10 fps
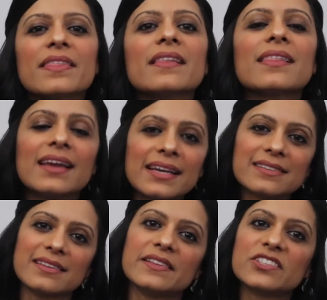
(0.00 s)
The link
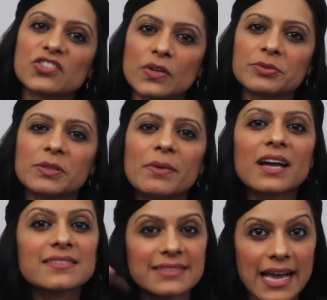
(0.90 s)
is in the description
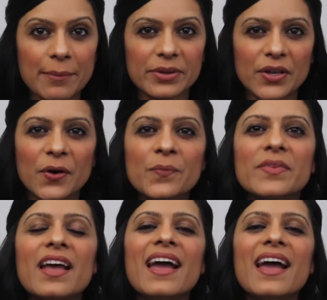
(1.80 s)
box down below.